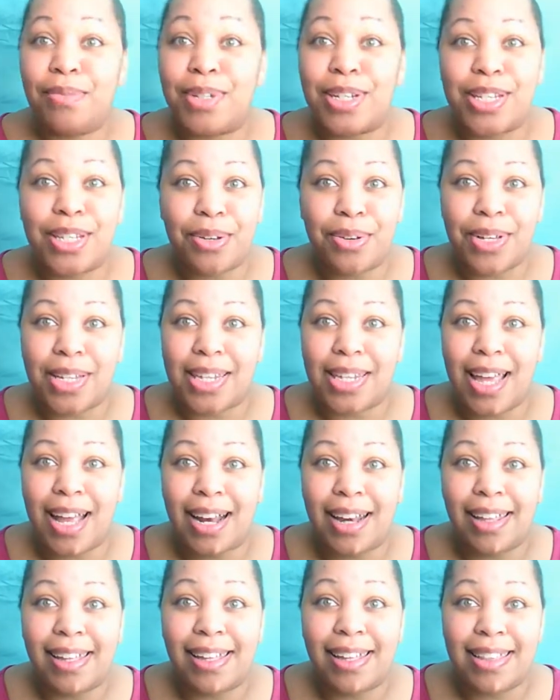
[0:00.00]
I'm just so
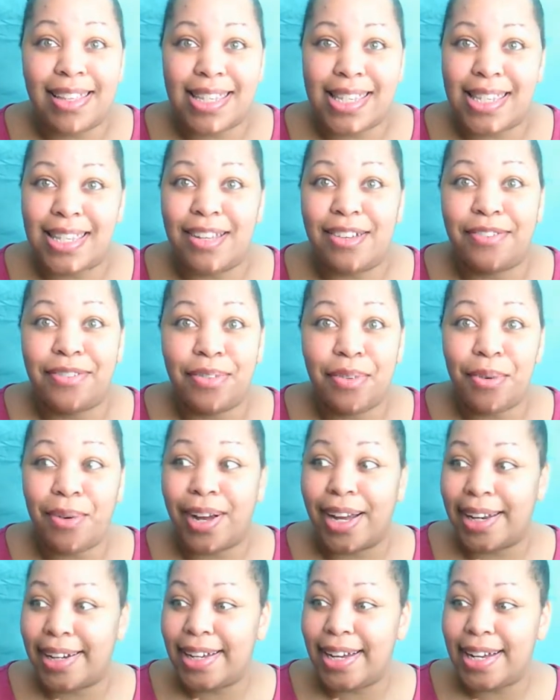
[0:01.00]
excited to get this stuff
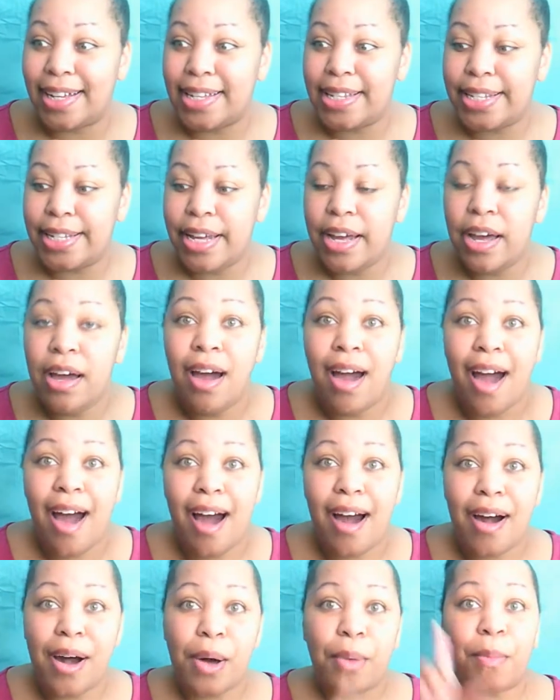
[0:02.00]
organized.
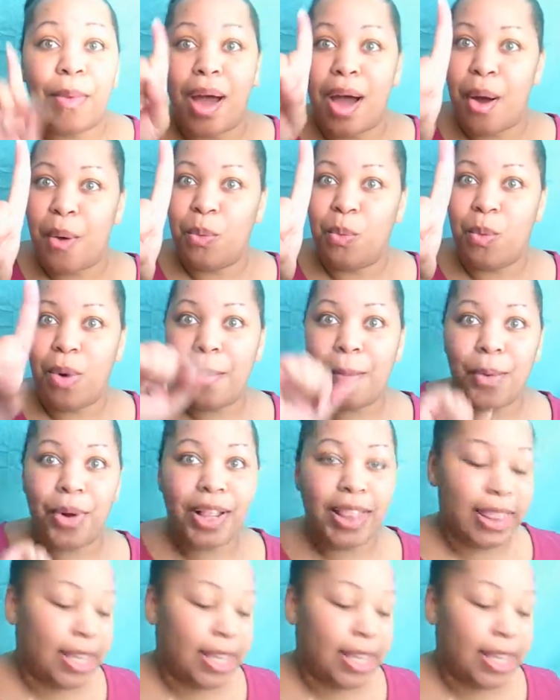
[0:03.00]
One more